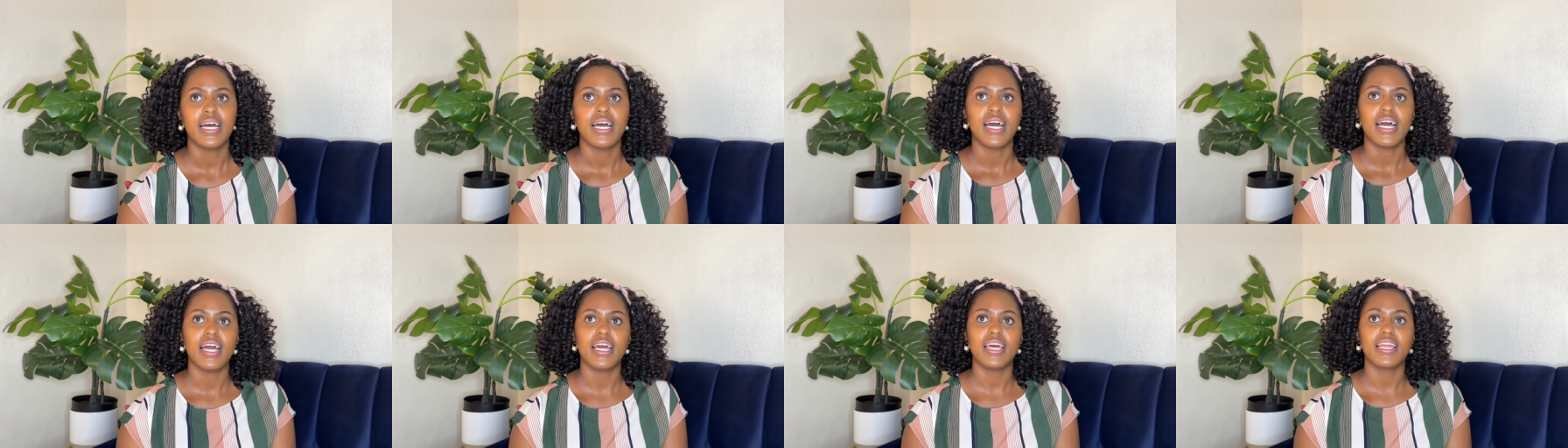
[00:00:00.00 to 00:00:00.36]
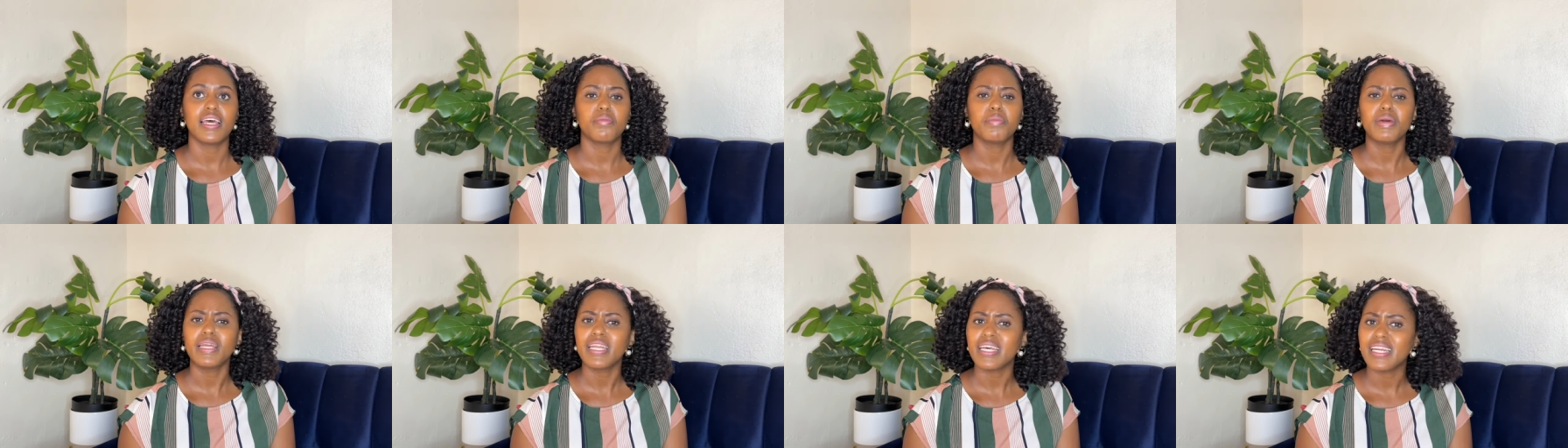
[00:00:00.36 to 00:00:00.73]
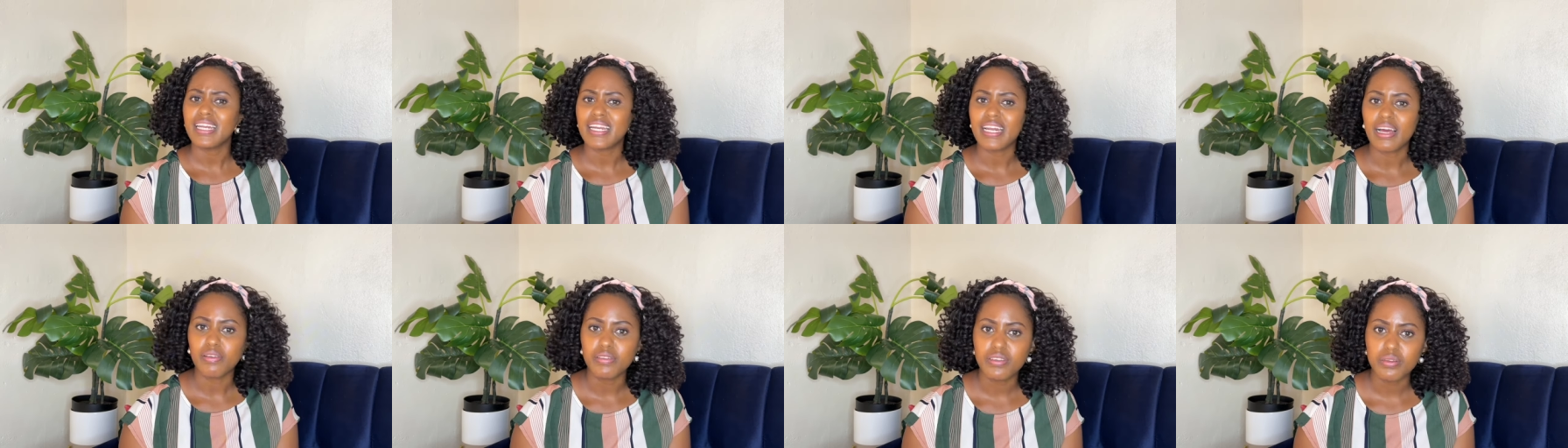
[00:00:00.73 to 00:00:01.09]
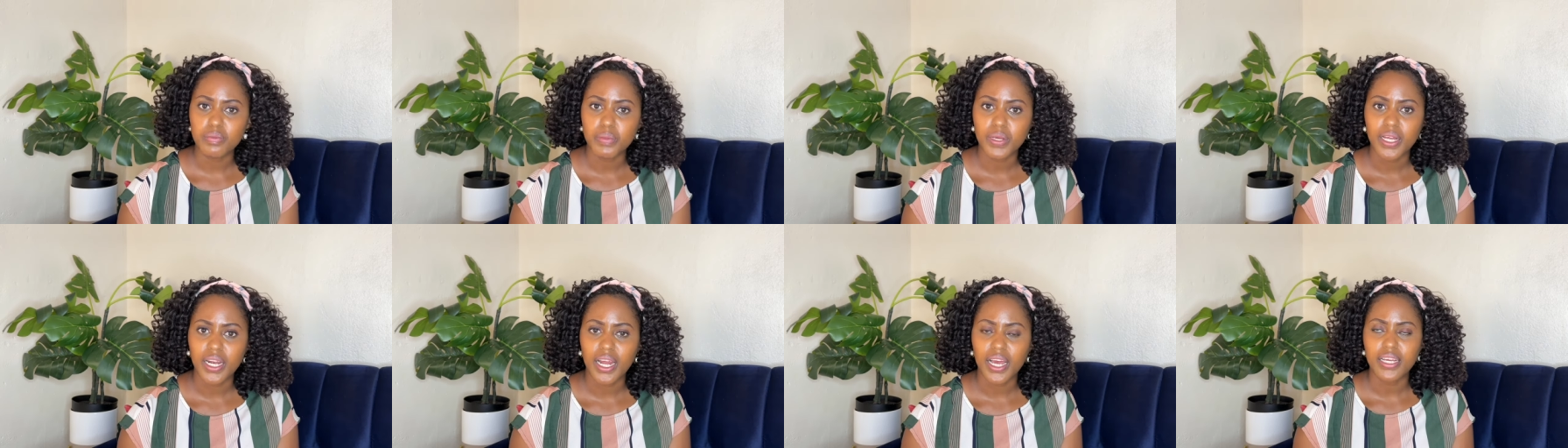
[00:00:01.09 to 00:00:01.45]
and I made an
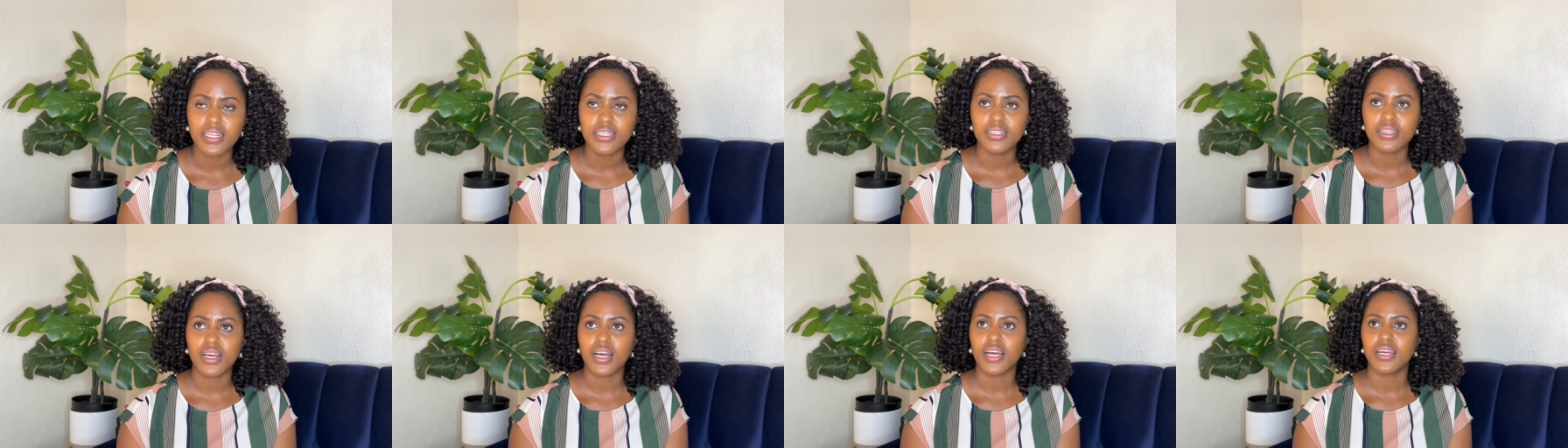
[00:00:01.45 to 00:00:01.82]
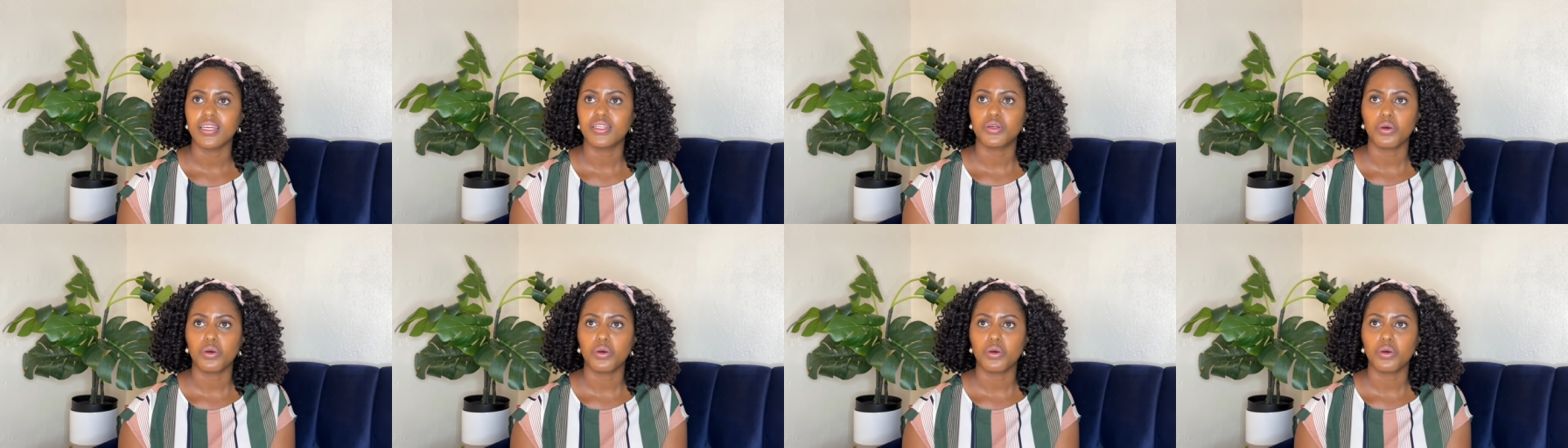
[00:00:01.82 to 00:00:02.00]
announcement. I, I